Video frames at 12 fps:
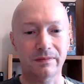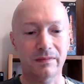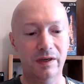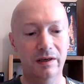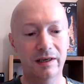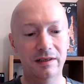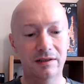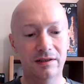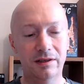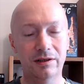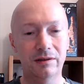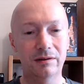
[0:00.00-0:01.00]

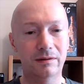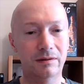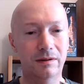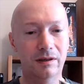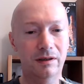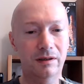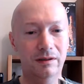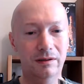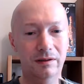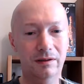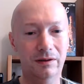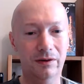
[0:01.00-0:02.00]
incision
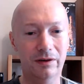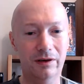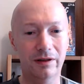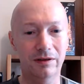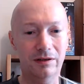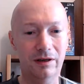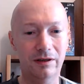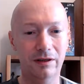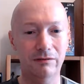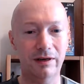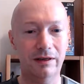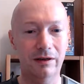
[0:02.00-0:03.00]
on either side of
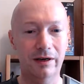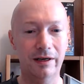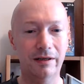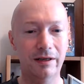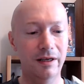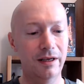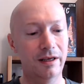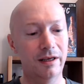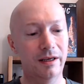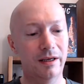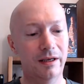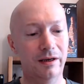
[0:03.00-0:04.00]
the red line,
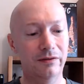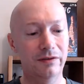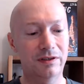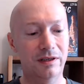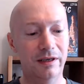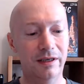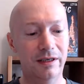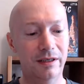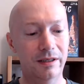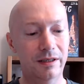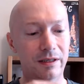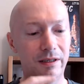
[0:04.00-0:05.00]
obviously
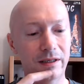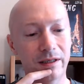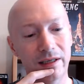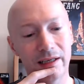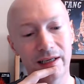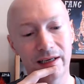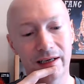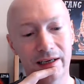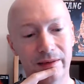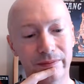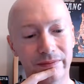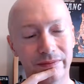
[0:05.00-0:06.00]

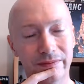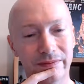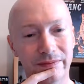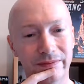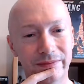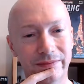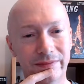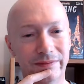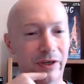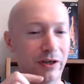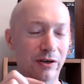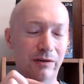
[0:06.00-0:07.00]

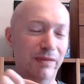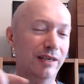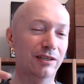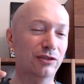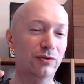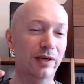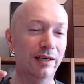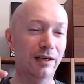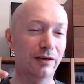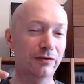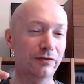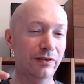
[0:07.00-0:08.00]
I couldn't make it straight
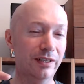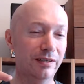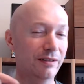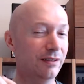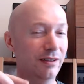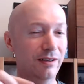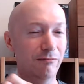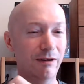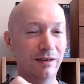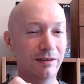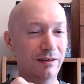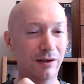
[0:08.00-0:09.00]
enough, and
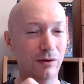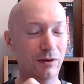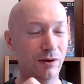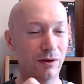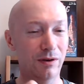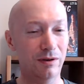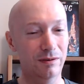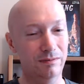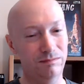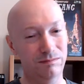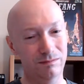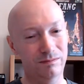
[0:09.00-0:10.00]
the
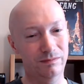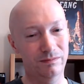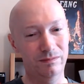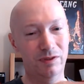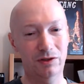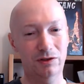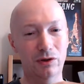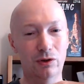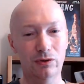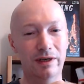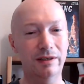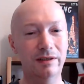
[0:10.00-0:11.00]

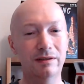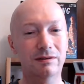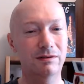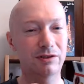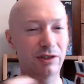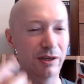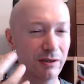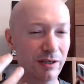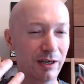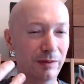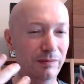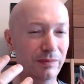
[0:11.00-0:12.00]
scoring showed
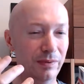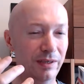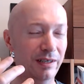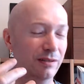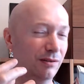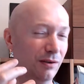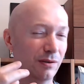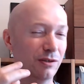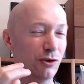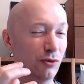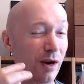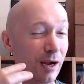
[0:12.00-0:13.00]
up and it
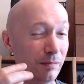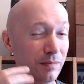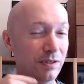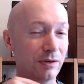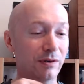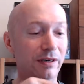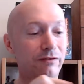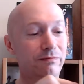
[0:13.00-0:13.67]
looked crap, so I